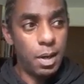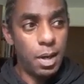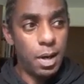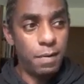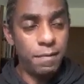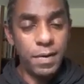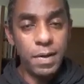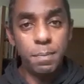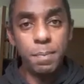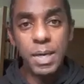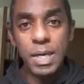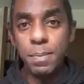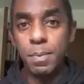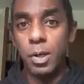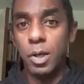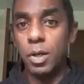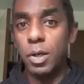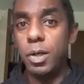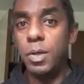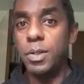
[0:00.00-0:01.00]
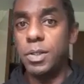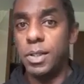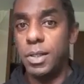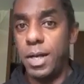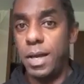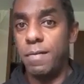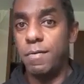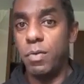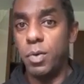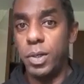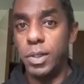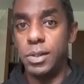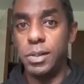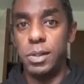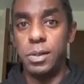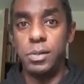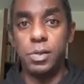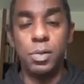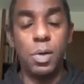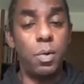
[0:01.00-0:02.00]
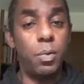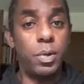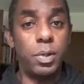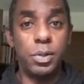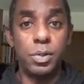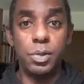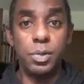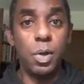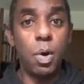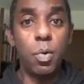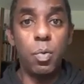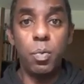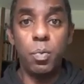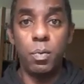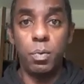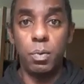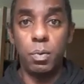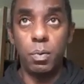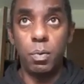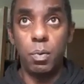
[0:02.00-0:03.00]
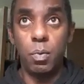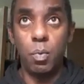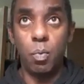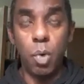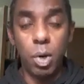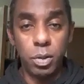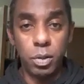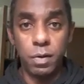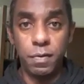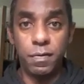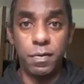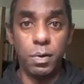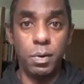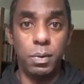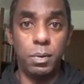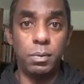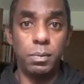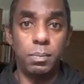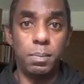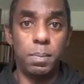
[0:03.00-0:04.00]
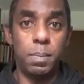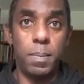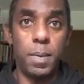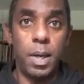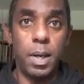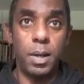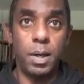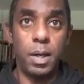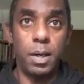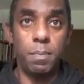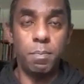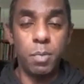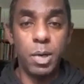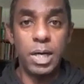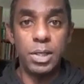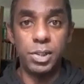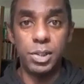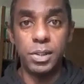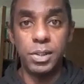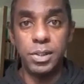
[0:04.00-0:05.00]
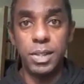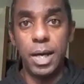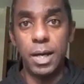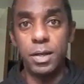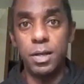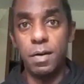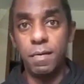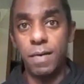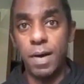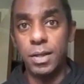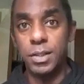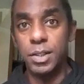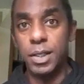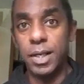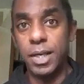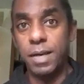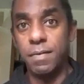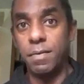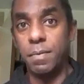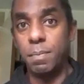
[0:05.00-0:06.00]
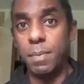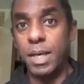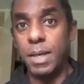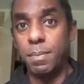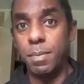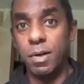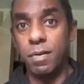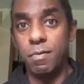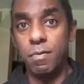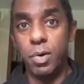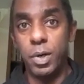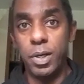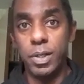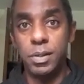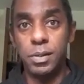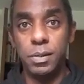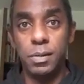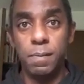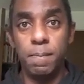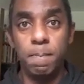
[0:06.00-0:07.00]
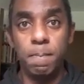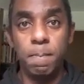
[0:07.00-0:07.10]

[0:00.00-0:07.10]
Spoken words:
I think people are losing their voices, so it's so wonderful and precious that you've actually given people a voice.